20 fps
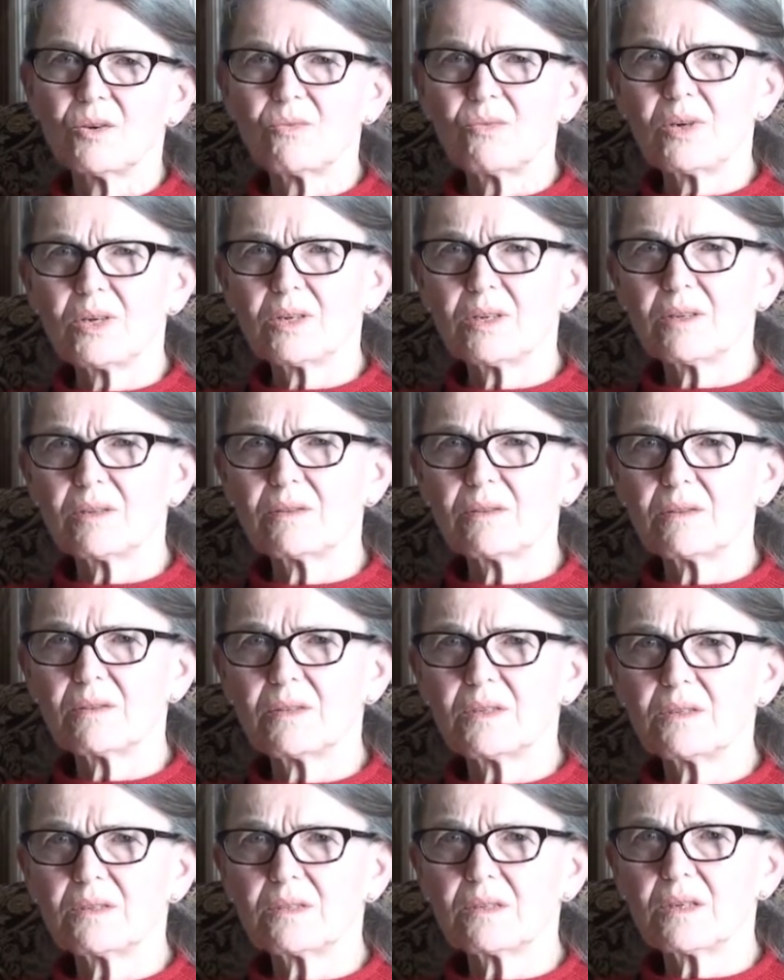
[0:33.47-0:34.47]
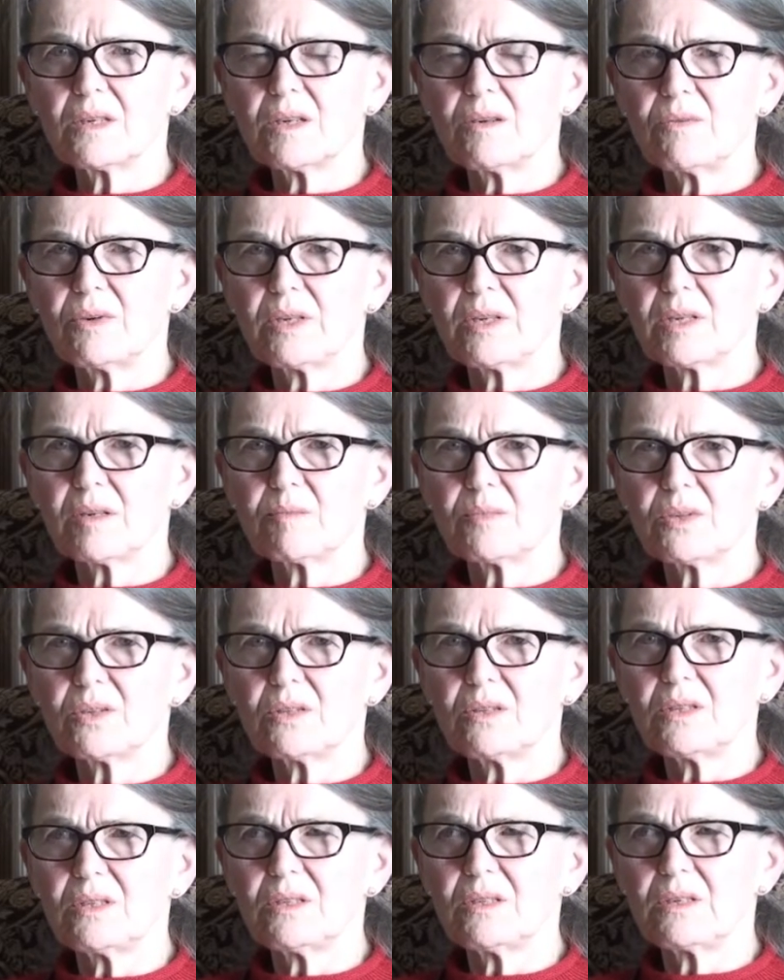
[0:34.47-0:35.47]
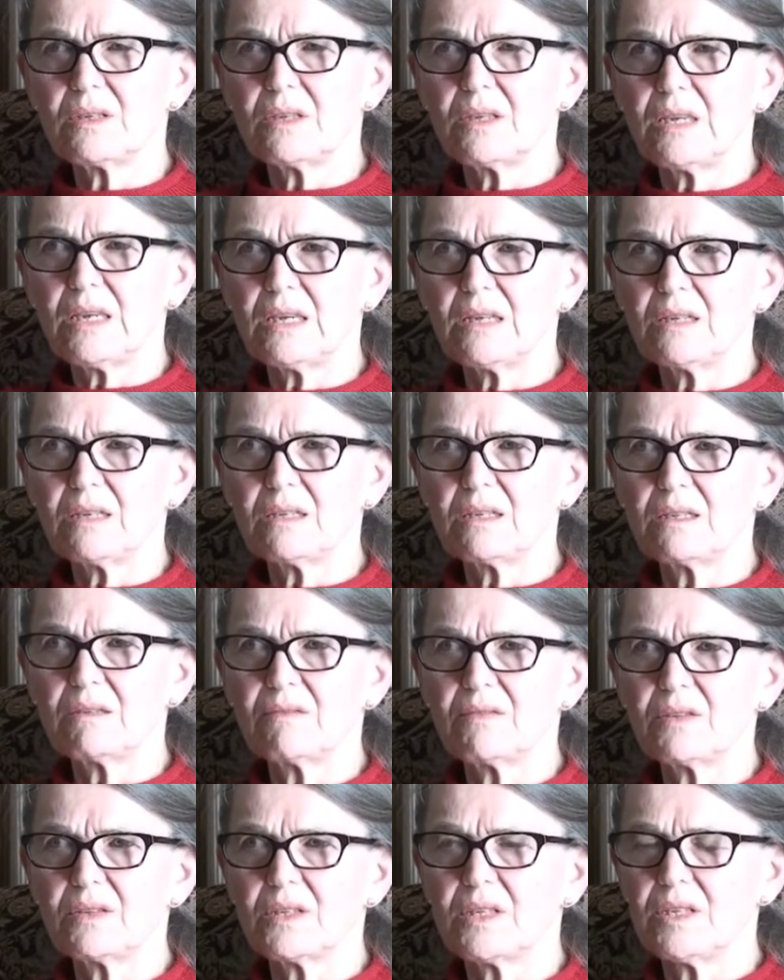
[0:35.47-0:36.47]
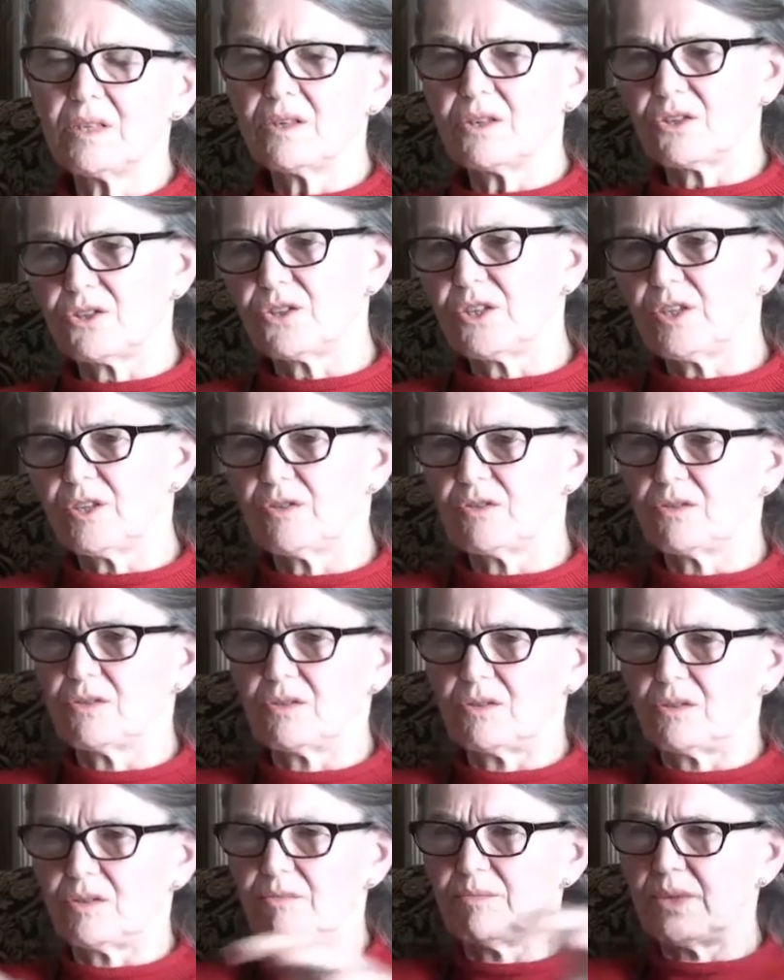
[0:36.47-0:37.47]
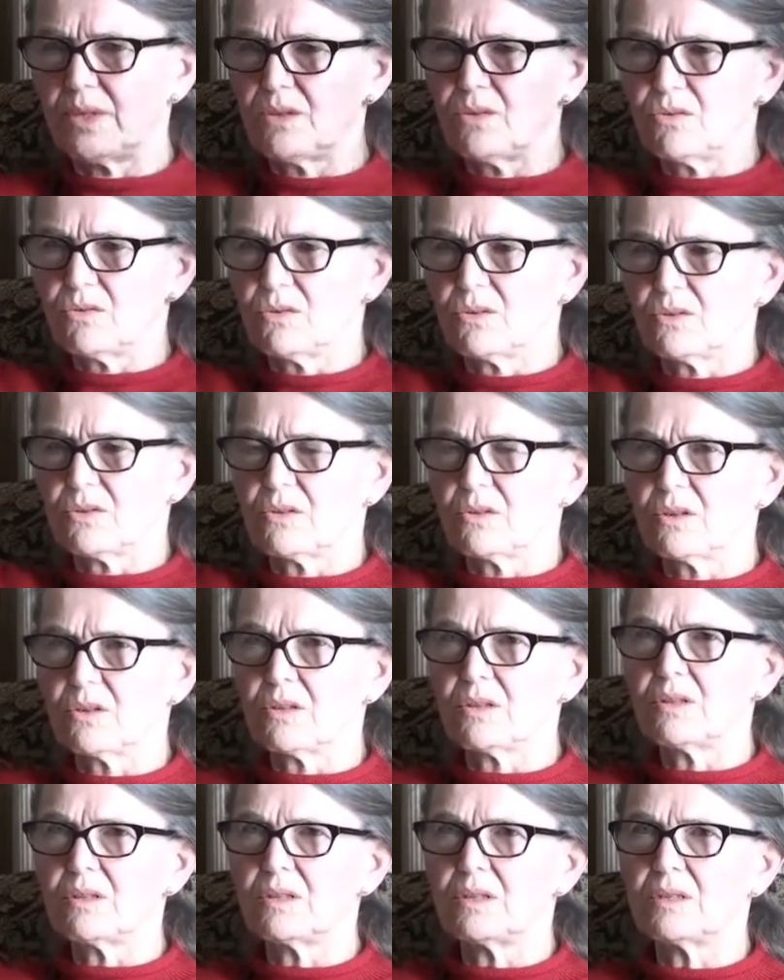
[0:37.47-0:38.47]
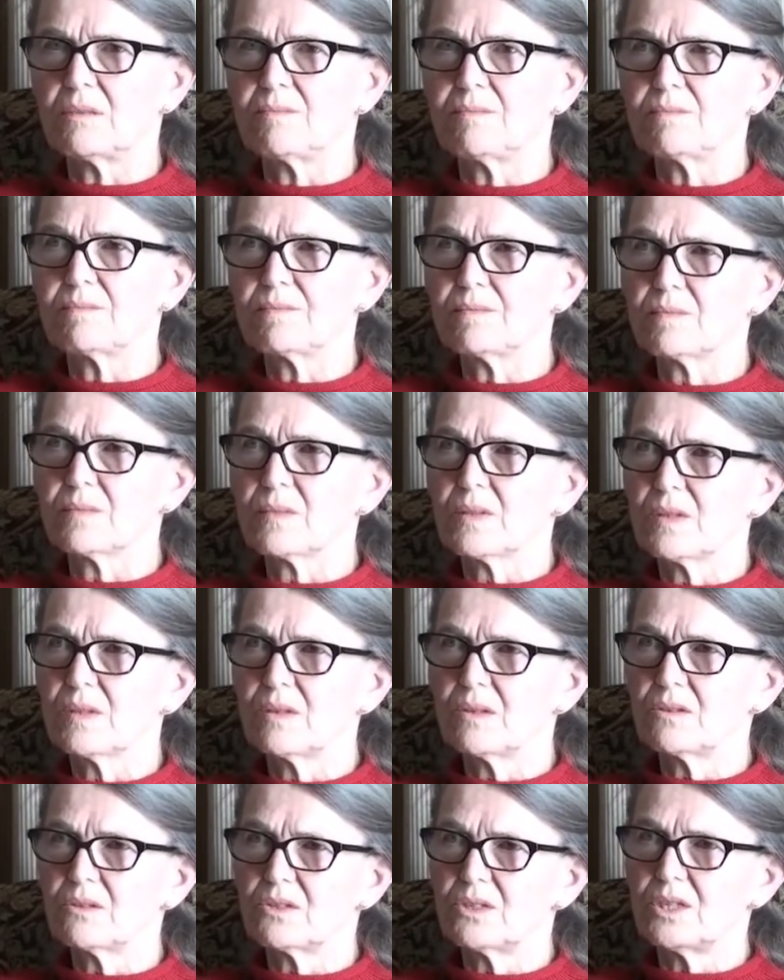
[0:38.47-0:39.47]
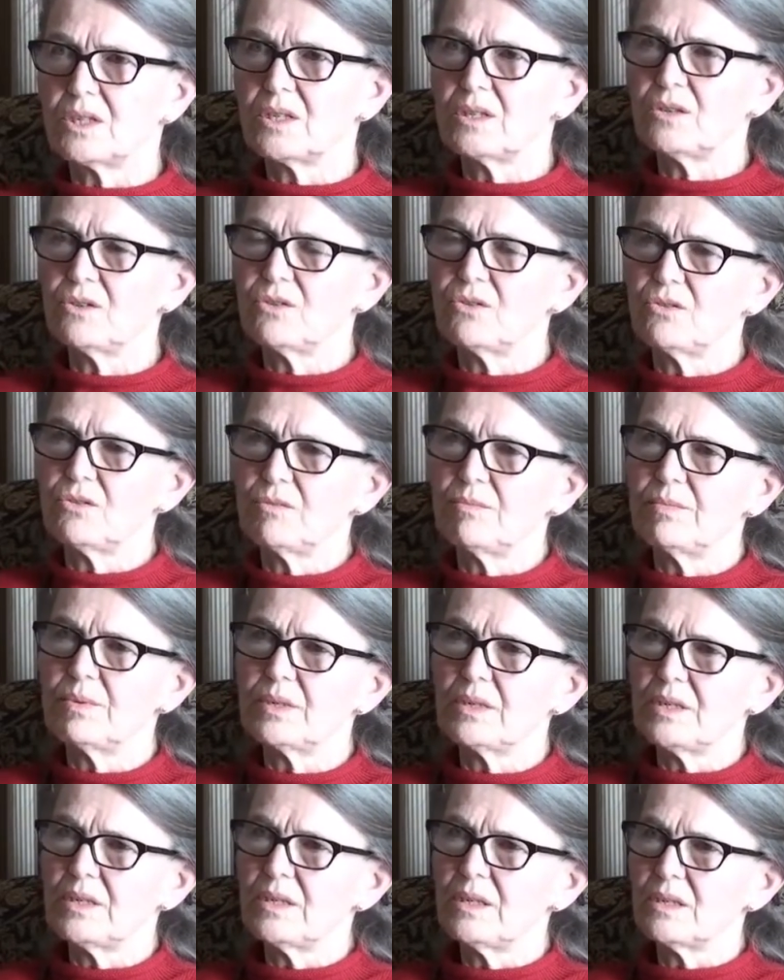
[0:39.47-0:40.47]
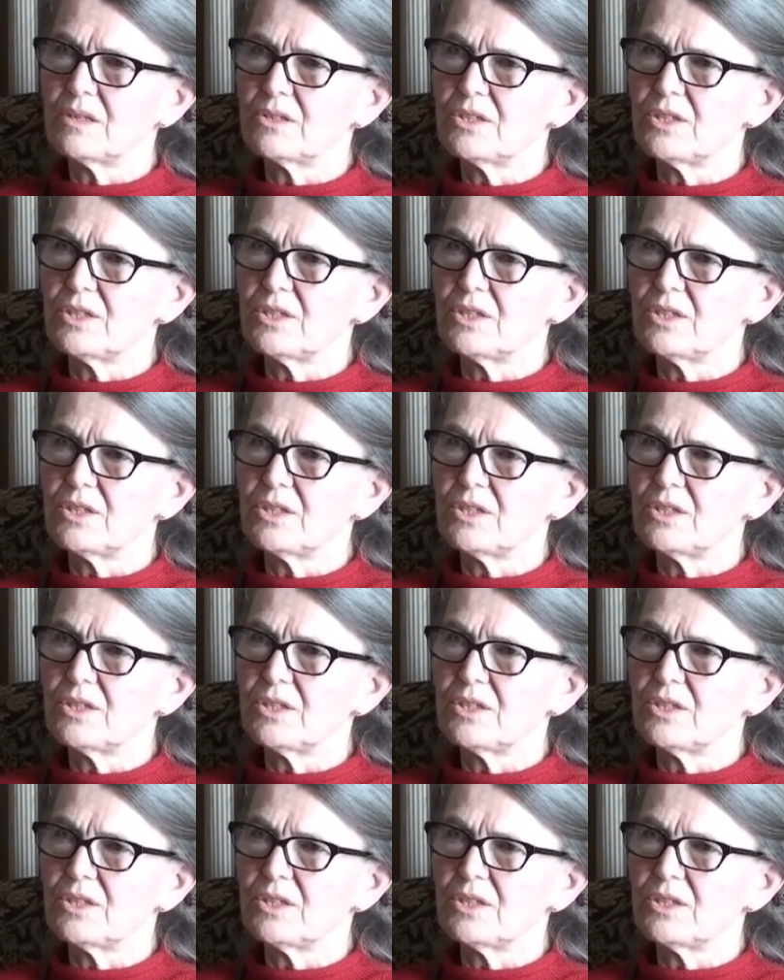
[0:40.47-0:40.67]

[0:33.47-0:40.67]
Well, this guy went up to the uh, end of the heat exchanger. This is a big horizontal um, shell and tube uh, heat